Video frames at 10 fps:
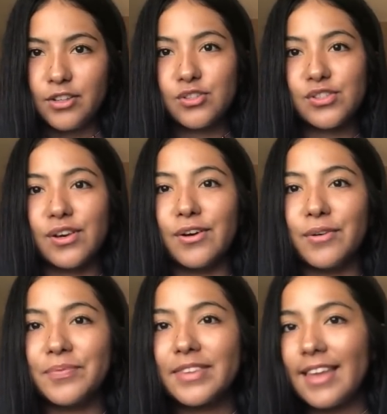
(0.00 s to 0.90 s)

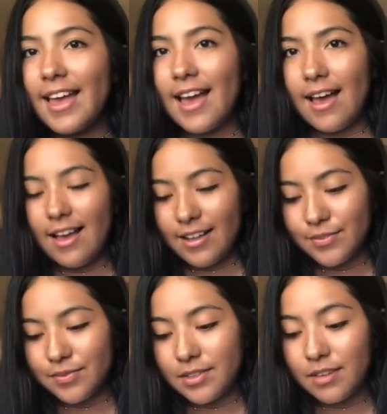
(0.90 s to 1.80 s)
So
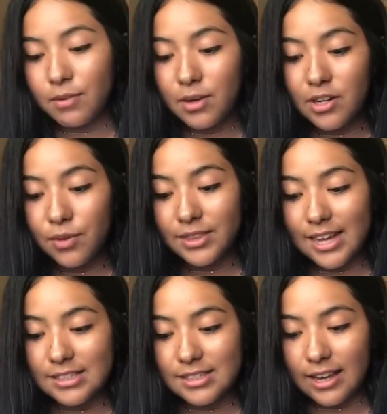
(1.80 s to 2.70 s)
if you wanna know what
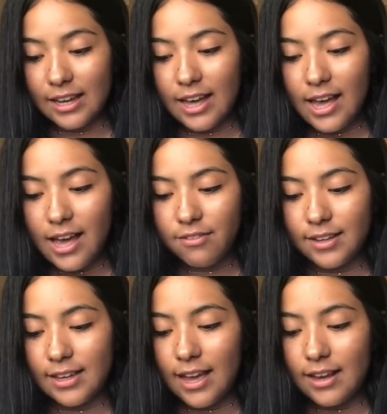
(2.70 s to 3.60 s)
that's like, I have
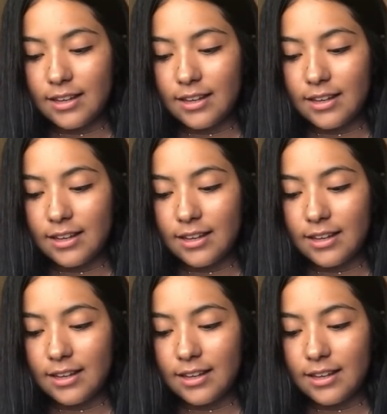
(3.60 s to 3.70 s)
like